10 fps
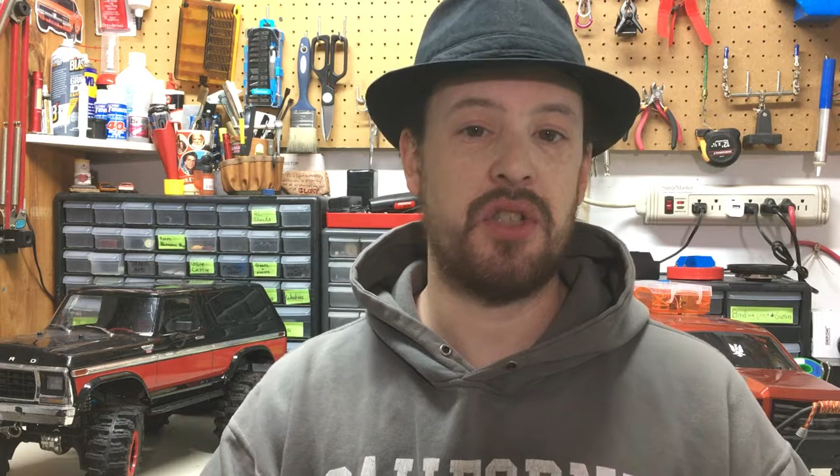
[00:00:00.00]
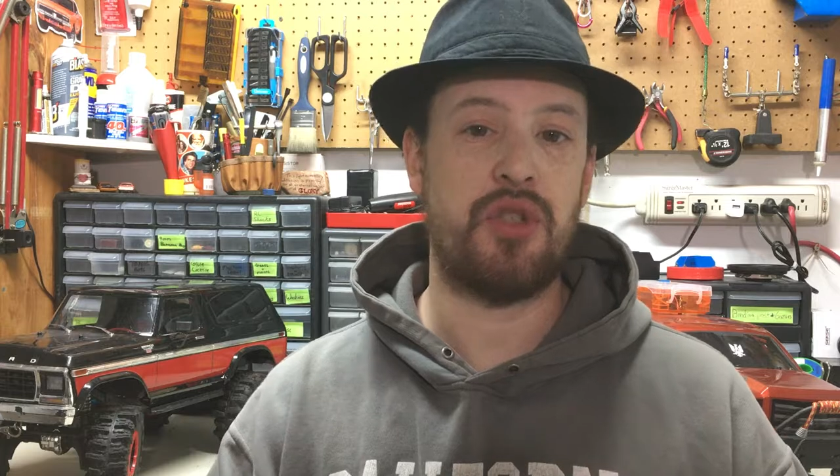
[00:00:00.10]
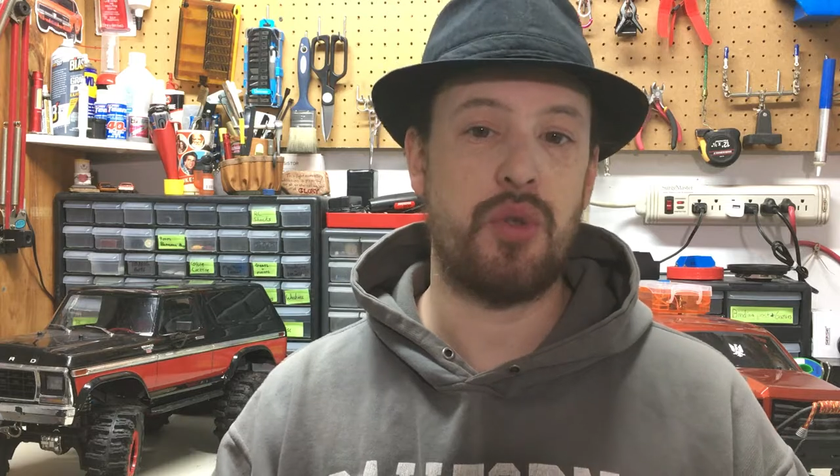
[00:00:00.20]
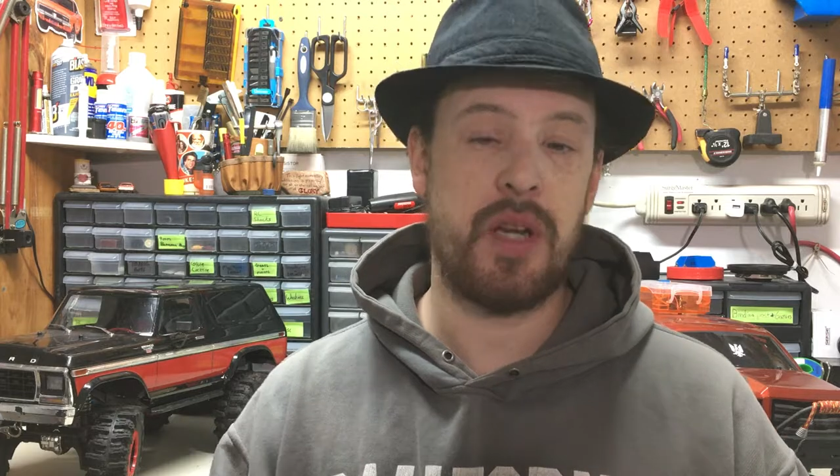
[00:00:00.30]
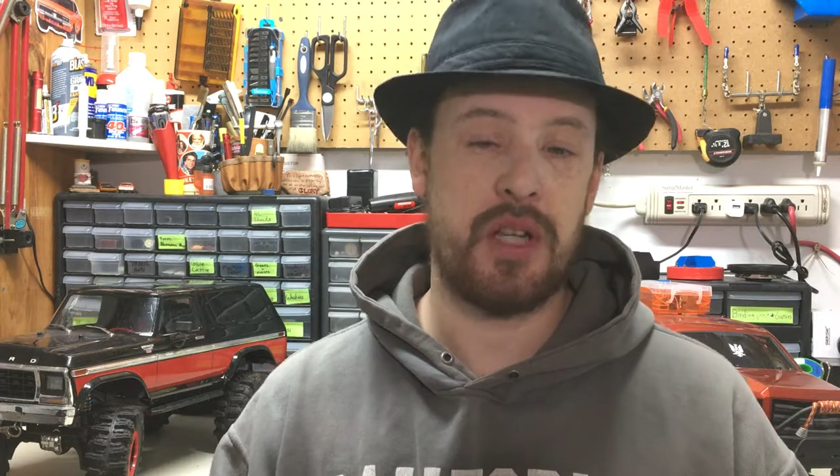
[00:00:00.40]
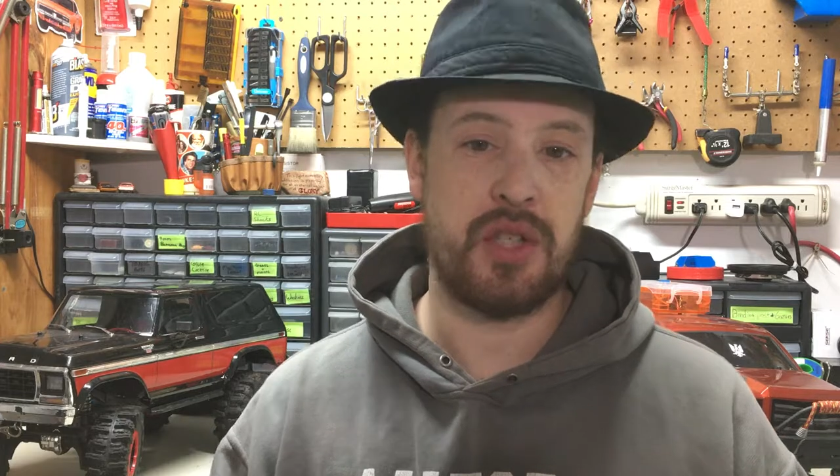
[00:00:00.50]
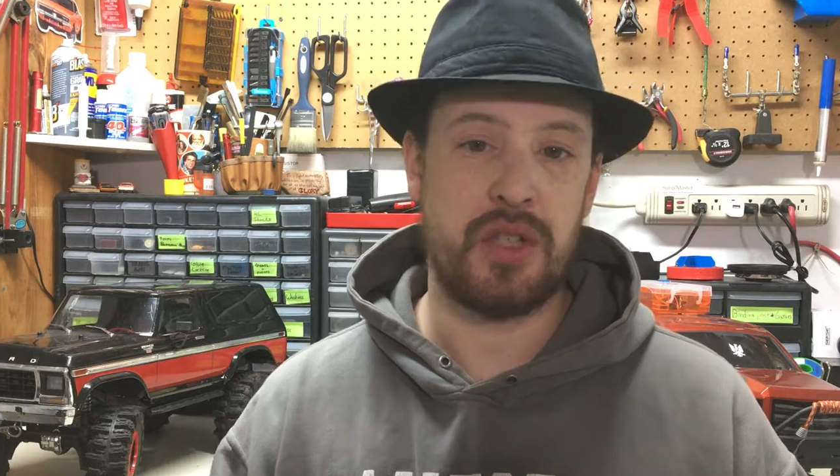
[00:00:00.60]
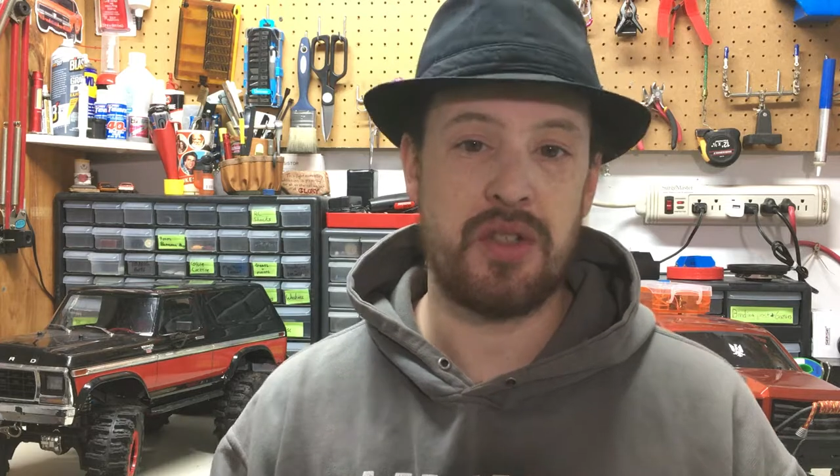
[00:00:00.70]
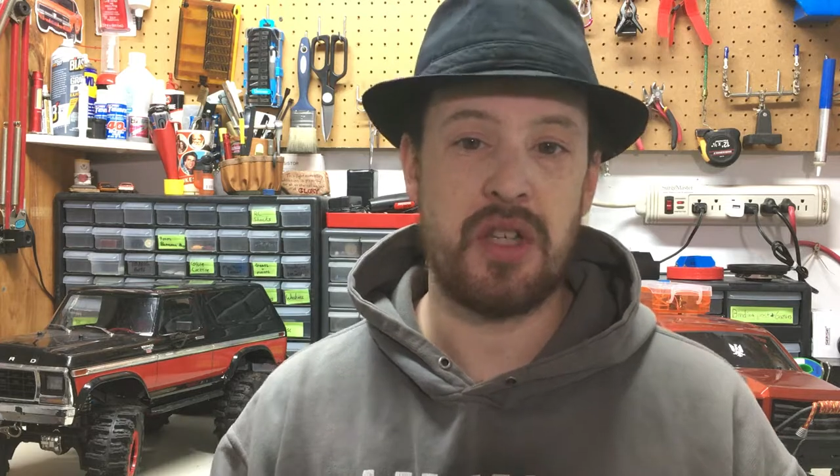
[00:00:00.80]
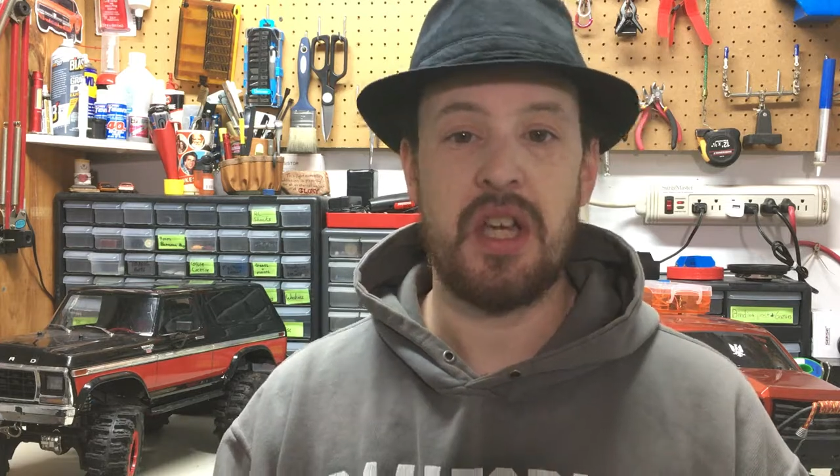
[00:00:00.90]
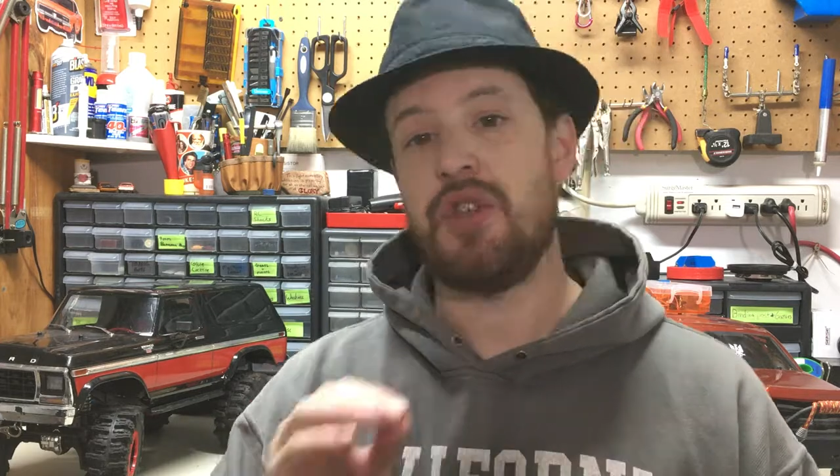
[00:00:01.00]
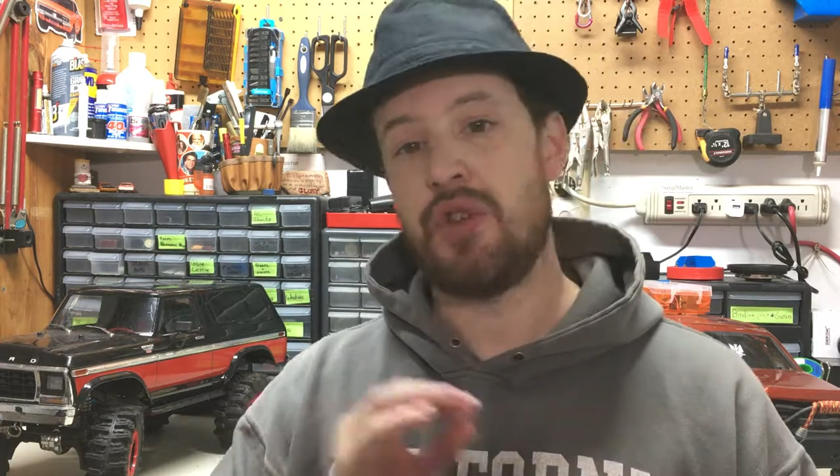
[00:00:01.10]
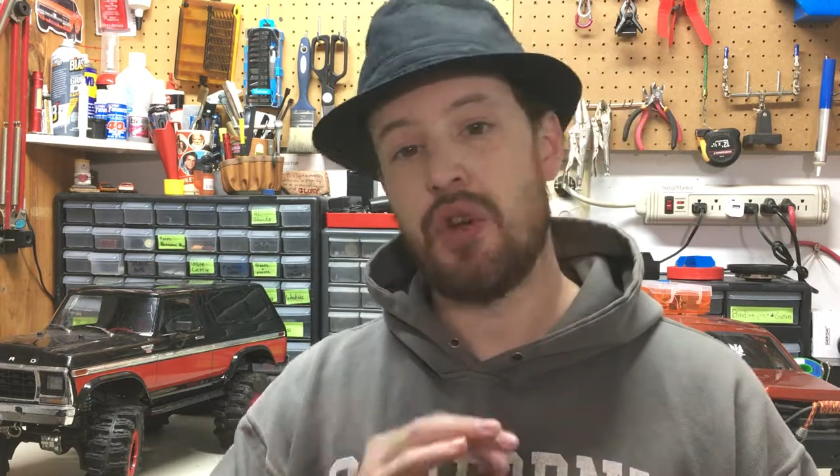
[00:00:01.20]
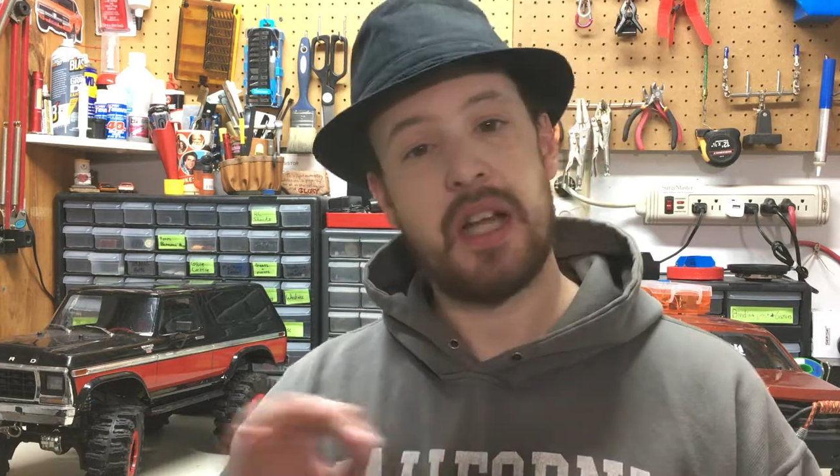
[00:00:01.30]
situations, you're